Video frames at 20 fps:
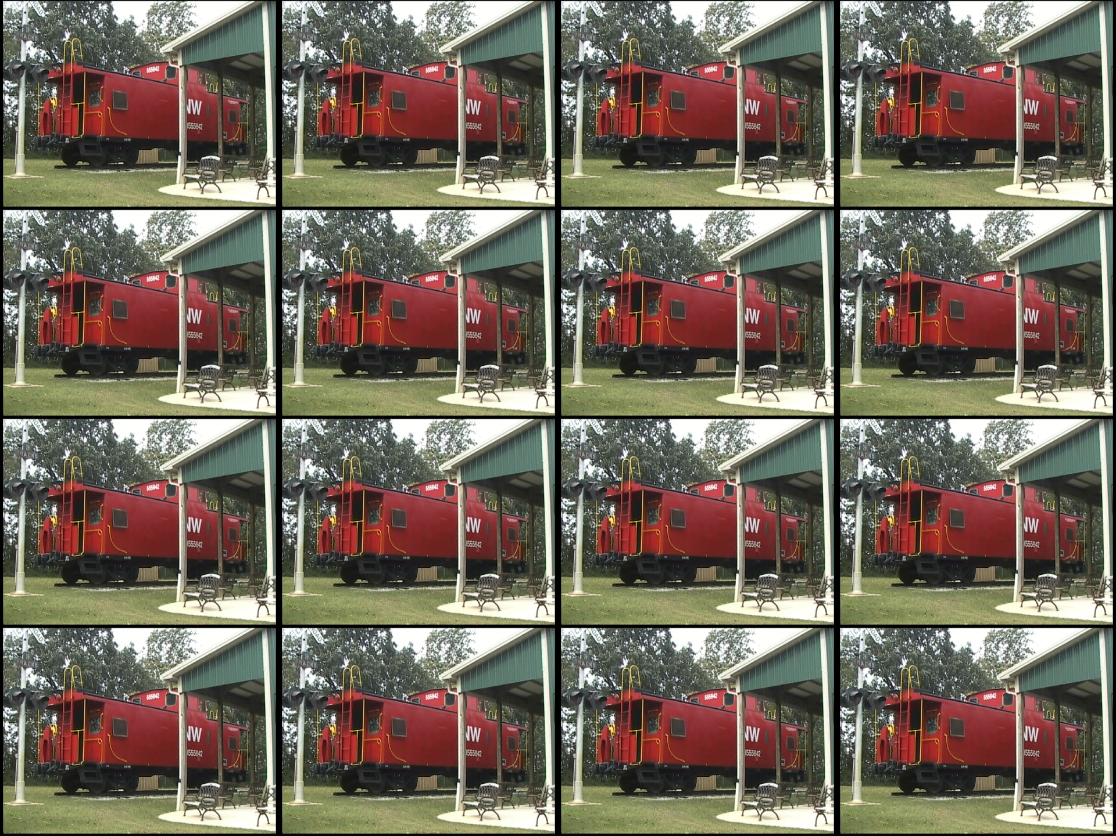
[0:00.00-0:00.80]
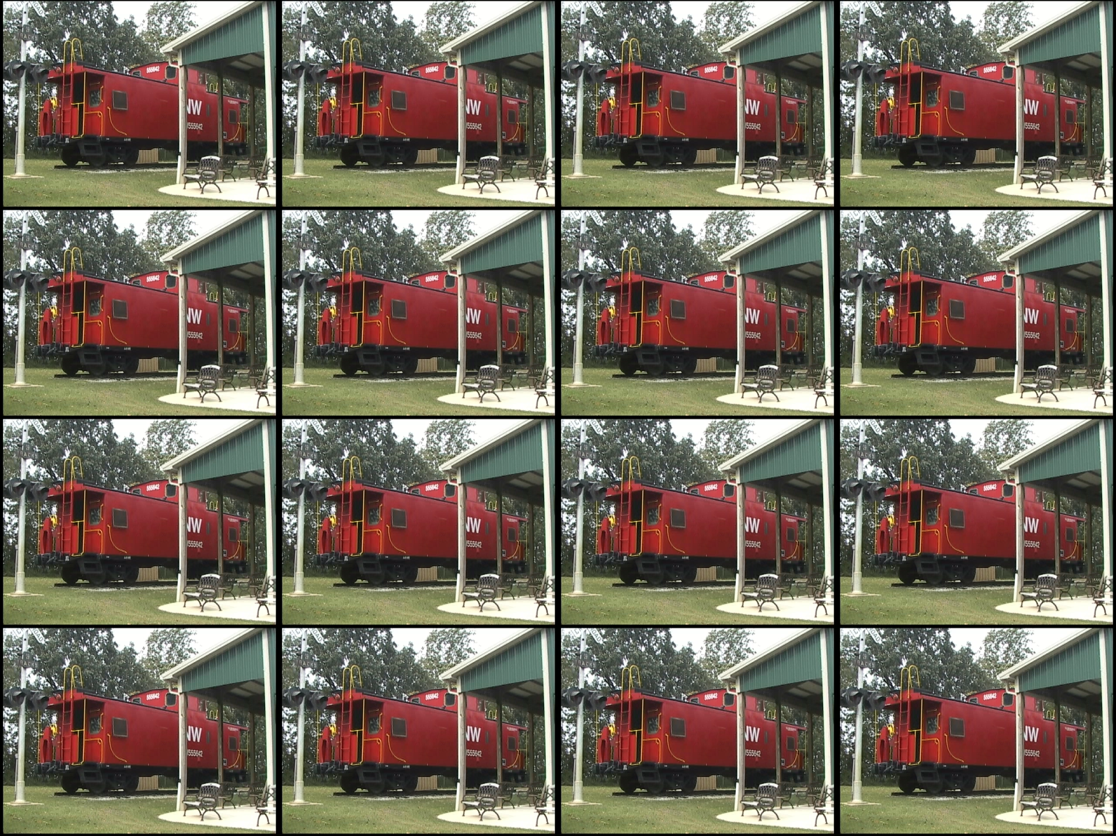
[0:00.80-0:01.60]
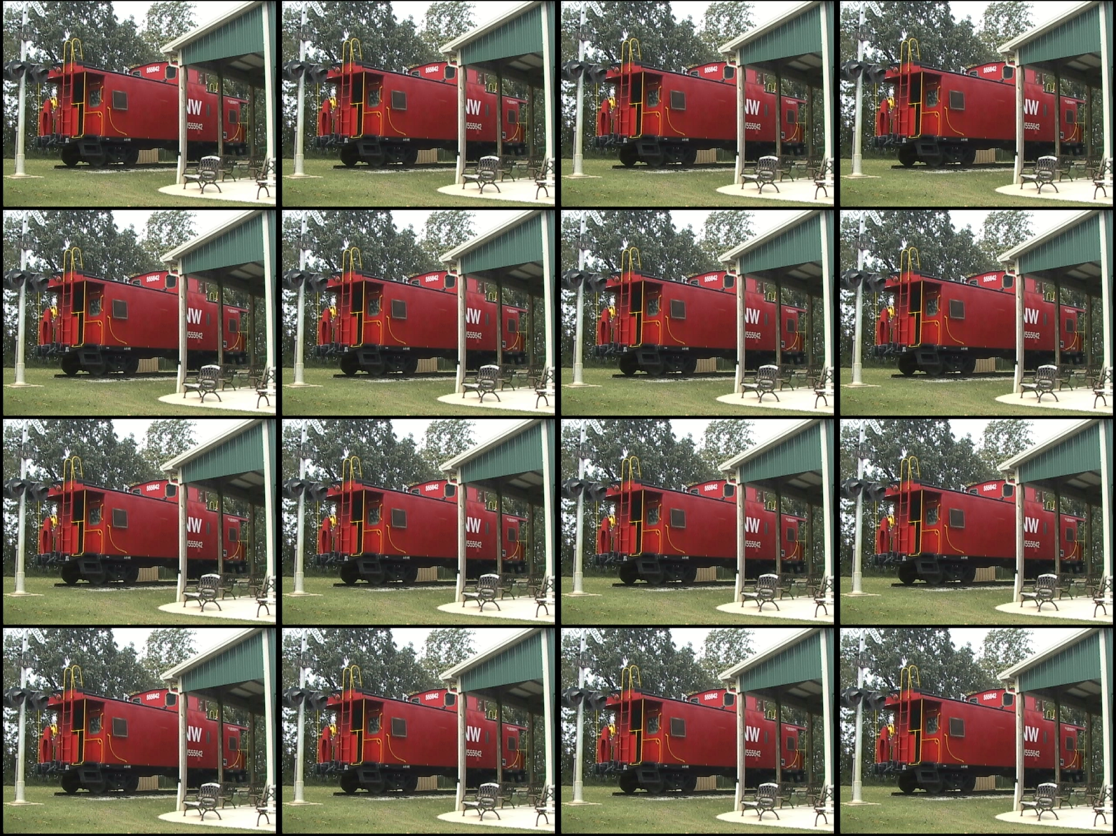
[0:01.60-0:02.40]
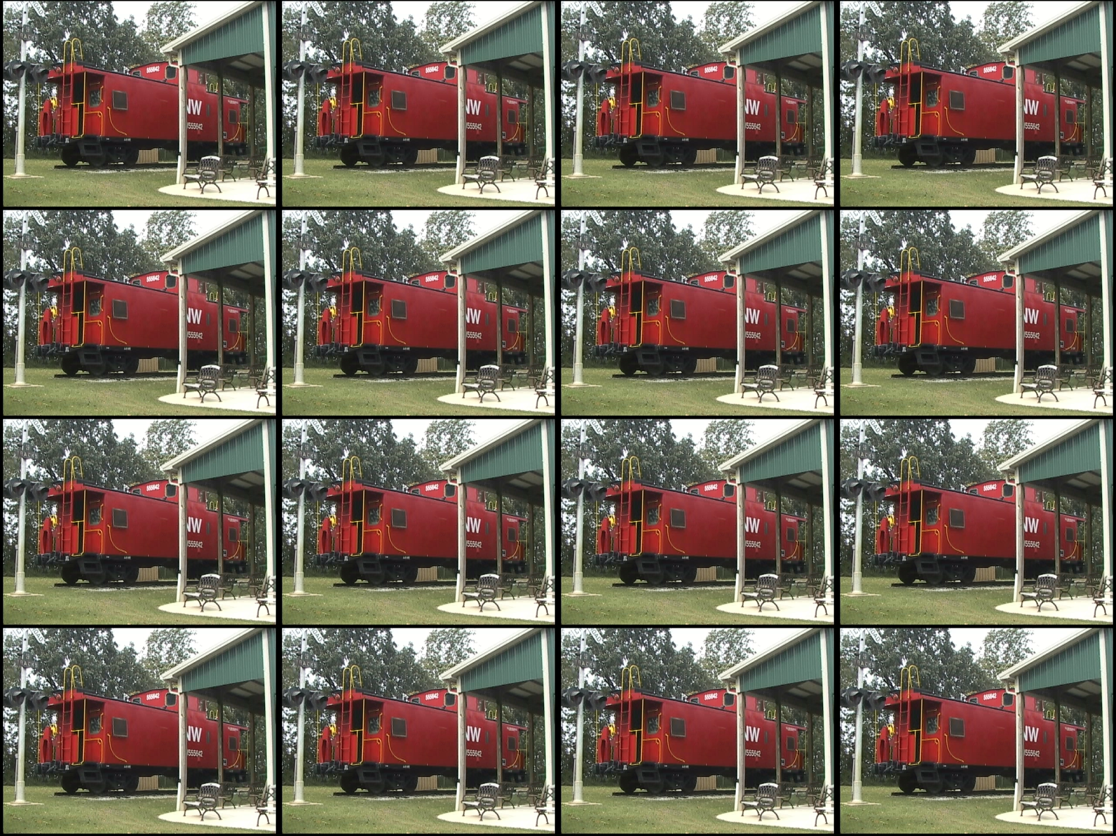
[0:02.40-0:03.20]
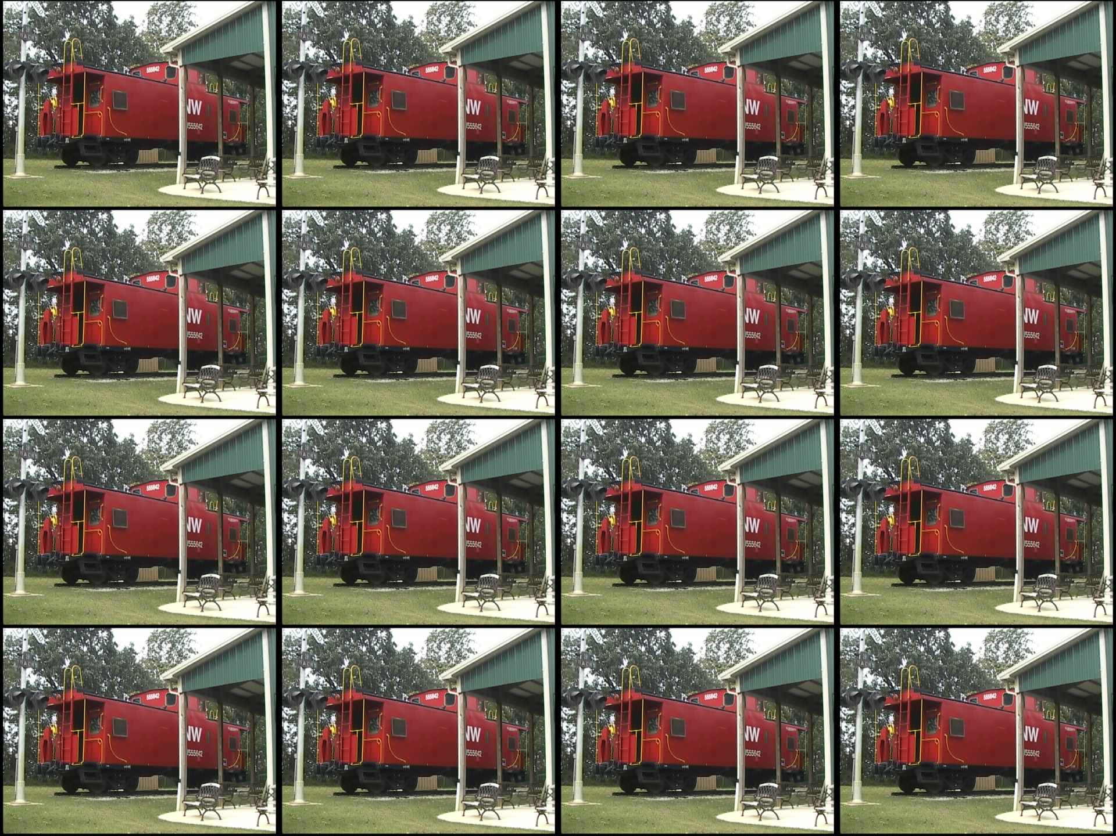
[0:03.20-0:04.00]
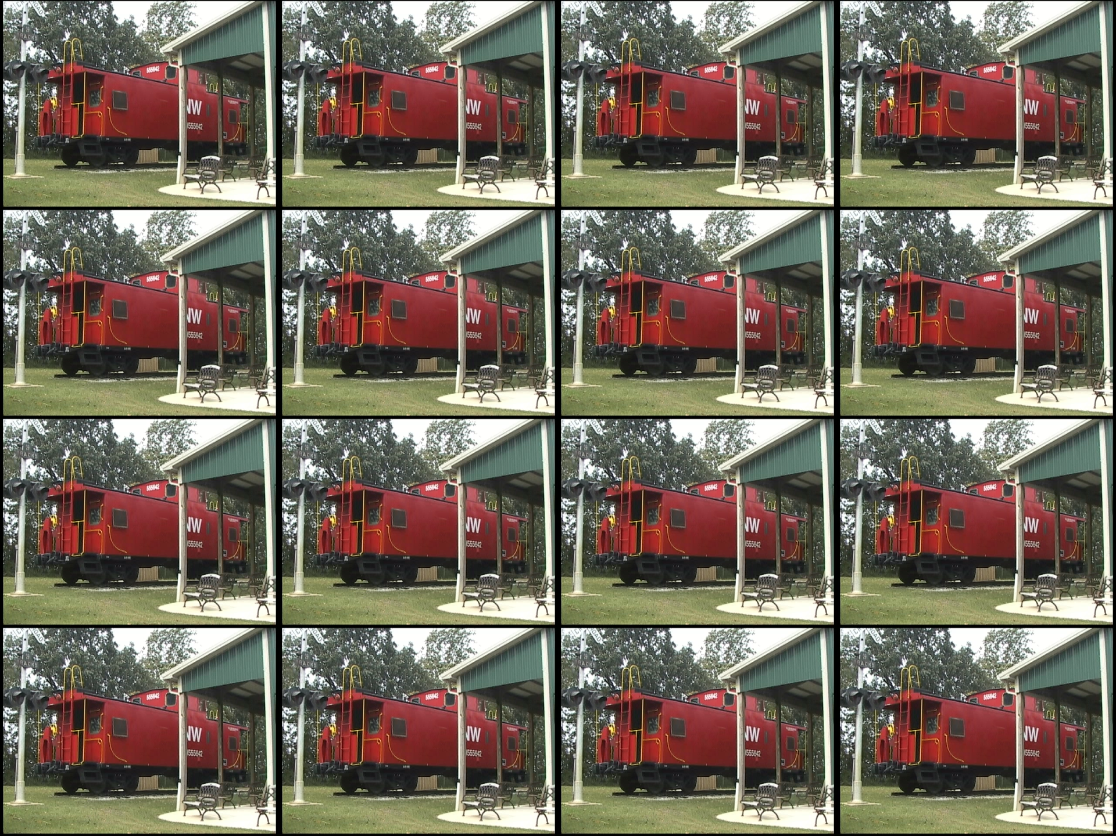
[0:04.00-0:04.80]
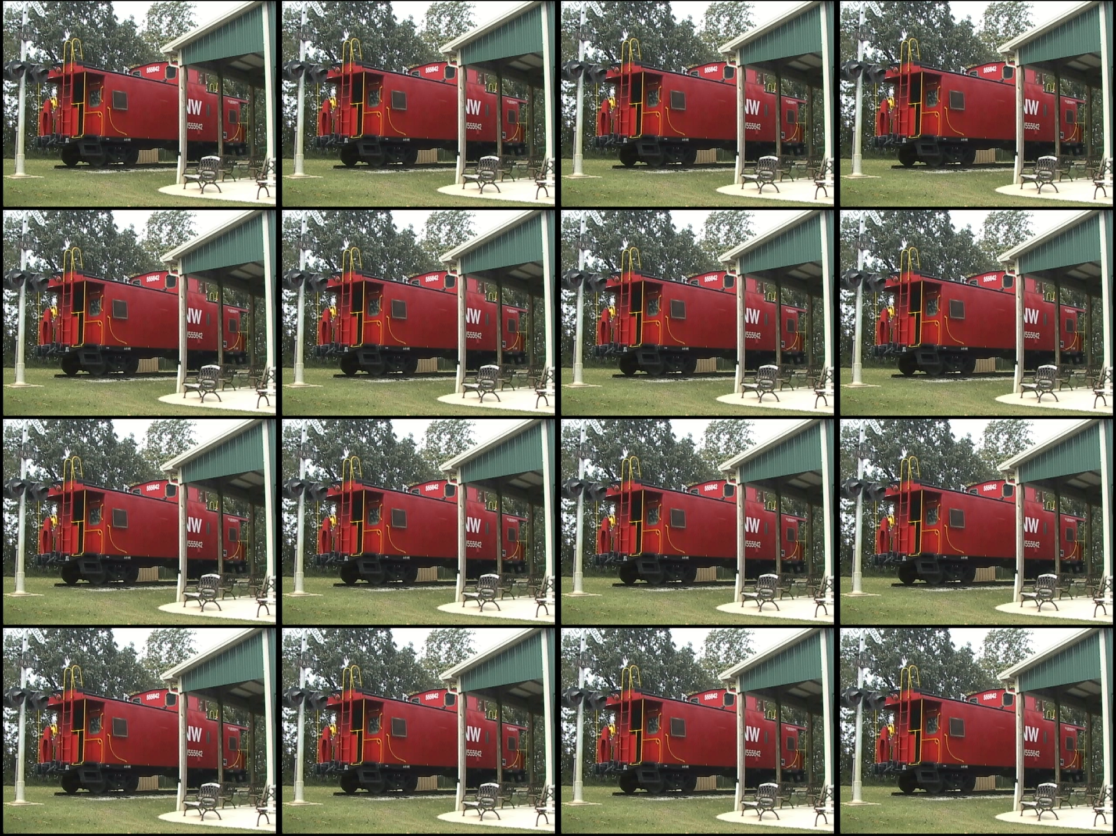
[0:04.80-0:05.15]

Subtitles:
Nobody's mouth can be seen.